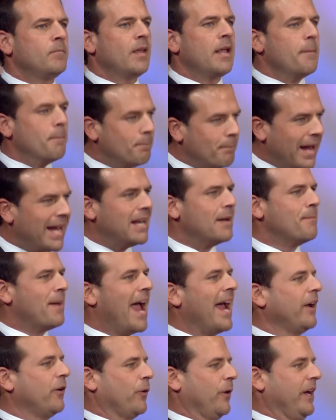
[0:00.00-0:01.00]
It made him
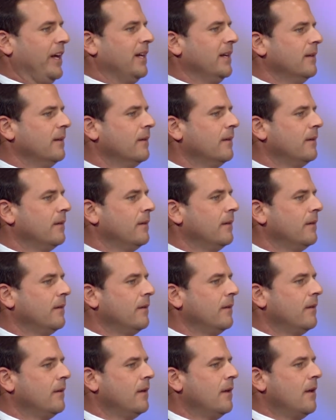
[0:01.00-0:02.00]
angry
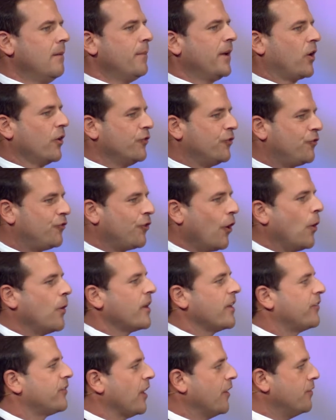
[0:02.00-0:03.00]
because
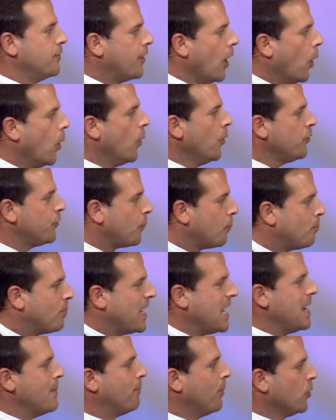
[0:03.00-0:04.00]
Jonah said, Those
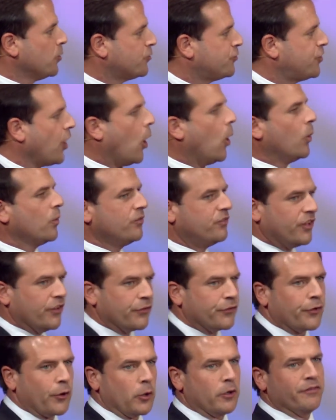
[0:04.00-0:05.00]
people don't
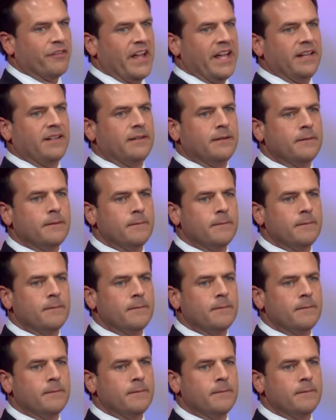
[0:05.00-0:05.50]
deserve it.